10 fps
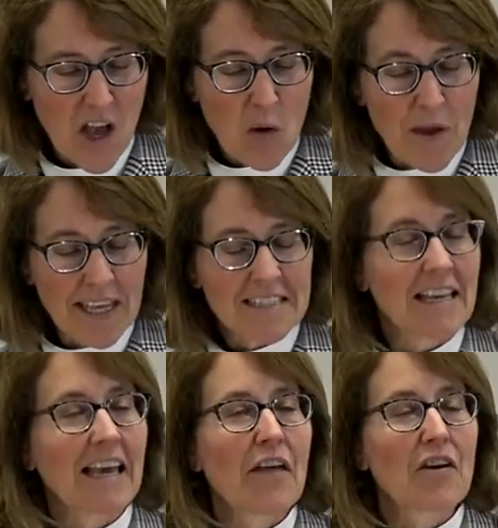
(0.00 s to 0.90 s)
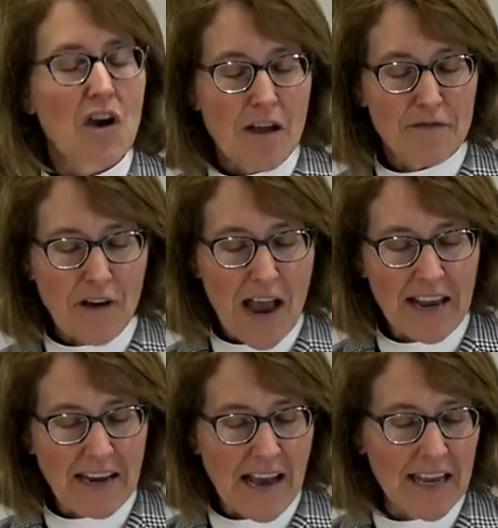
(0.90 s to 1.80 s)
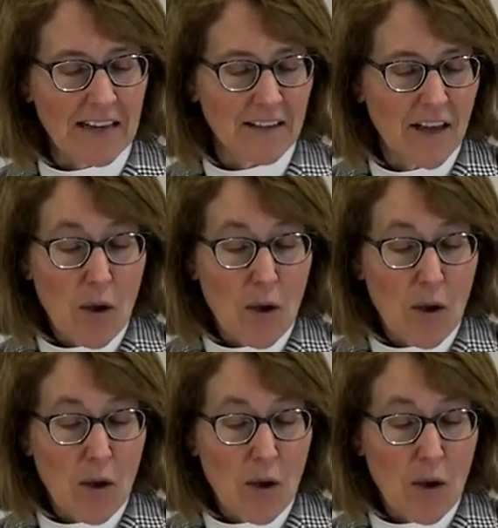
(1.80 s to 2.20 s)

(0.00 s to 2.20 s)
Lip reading: We get together on Friday night,